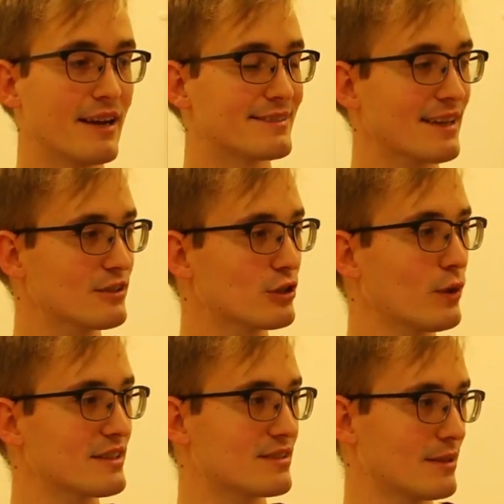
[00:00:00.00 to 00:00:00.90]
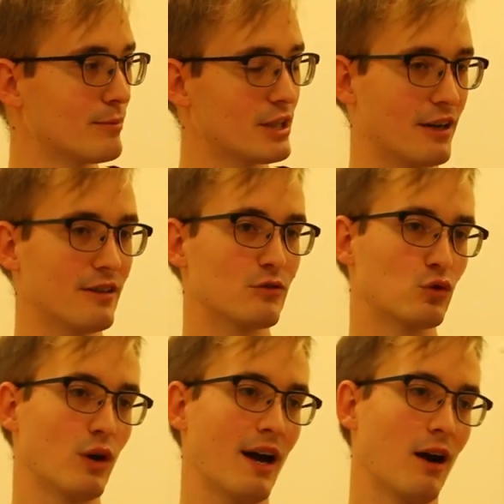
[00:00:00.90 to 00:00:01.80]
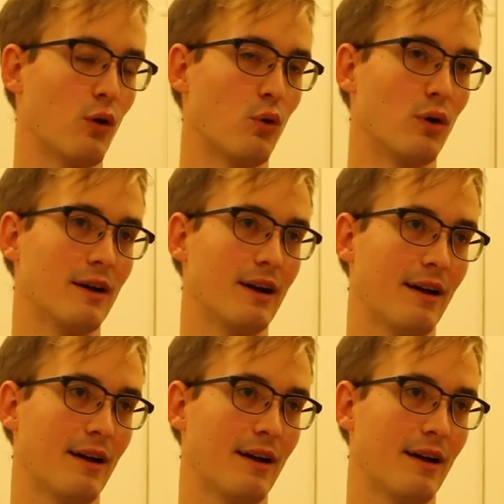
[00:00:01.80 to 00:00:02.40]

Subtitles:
It's actually quite similar to how,